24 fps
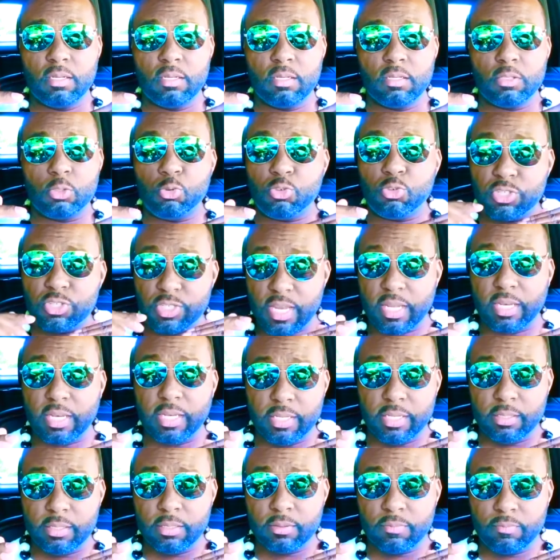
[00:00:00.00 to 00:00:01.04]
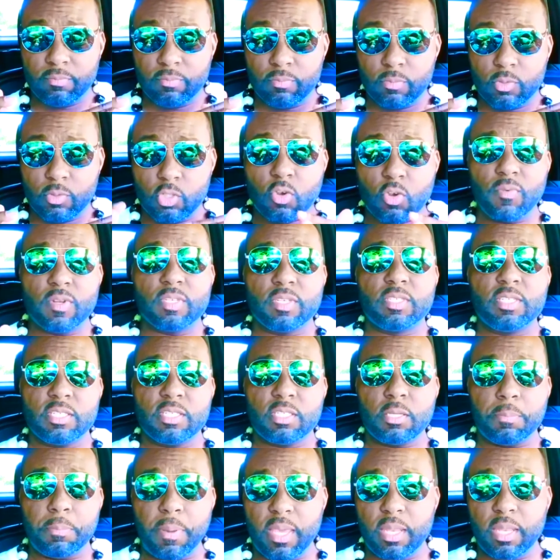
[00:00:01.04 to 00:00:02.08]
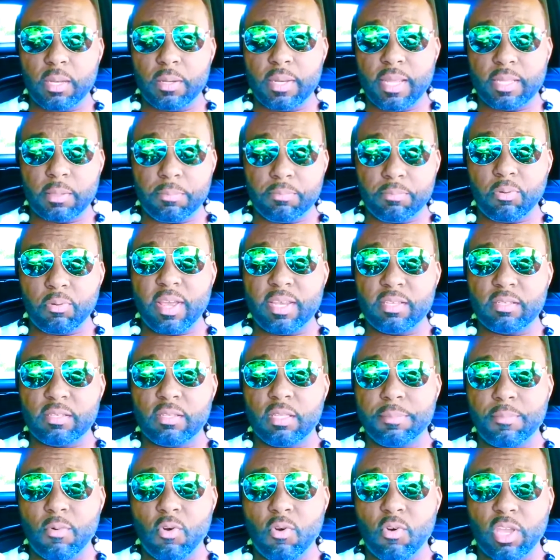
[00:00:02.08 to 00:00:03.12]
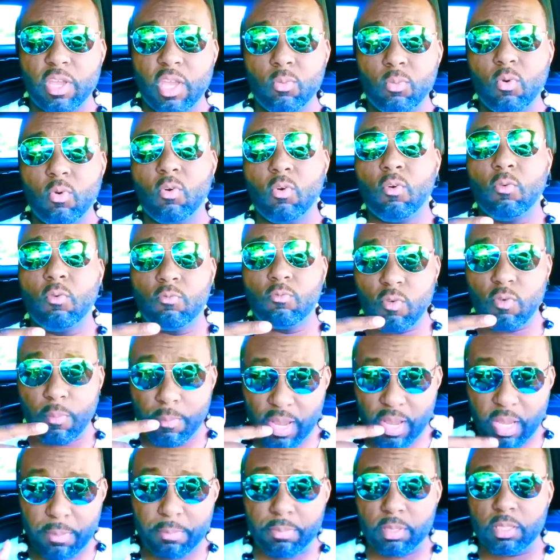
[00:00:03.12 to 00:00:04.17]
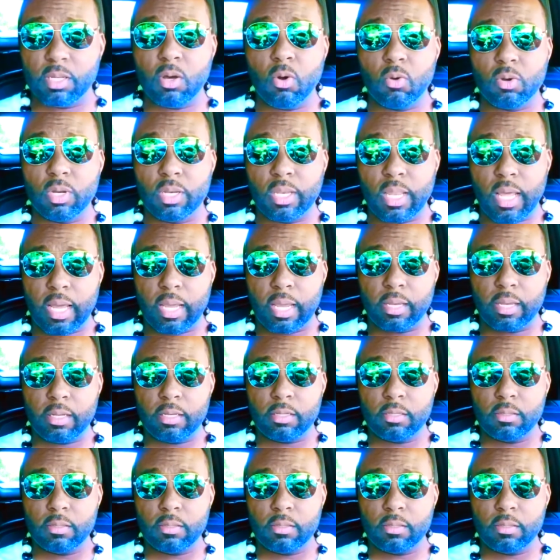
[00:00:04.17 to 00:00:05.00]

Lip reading: You're selling, you're anticipating that the price of the market will remain below the line.